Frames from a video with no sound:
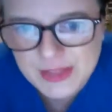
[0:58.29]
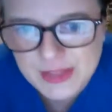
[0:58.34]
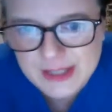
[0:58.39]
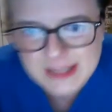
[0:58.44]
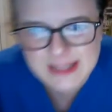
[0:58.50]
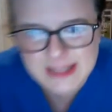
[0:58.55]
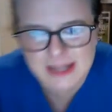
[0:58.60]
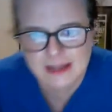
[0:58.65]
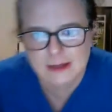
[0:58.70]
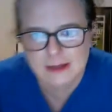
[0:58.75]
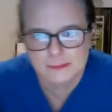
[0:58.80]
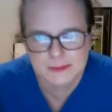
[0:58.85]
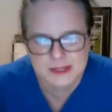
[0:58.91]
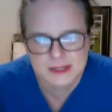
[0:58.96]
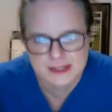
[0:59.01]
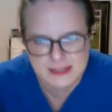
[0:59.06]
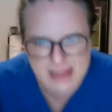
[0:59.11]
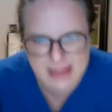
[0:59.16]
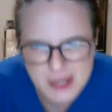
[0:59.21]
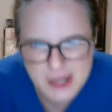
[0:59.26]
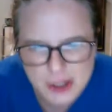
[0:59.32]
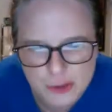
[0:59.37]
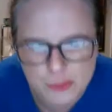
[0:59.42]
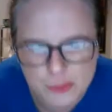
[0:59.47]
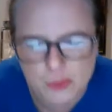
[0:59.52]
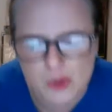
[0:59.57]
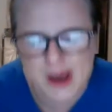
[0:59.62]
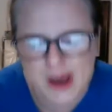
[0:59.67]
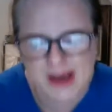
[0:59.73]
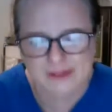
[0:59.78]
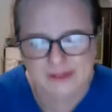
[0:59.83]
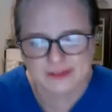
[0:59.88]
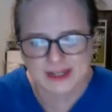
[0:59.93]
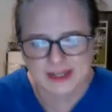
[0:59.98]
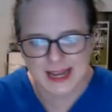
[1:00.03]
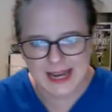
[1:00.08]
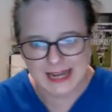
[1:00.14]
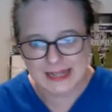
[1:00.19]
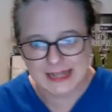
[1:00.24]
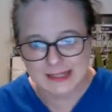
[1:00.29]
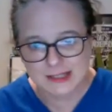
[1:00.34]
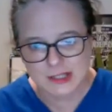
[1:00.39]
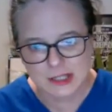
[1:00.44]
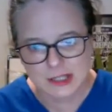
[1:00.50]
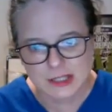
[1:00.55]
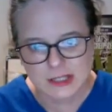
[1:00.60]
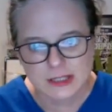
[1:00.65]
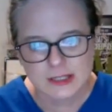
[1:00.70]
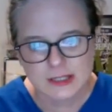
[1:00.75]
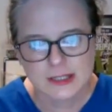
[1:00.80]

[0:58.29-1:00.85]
the syllabus that you will have to answer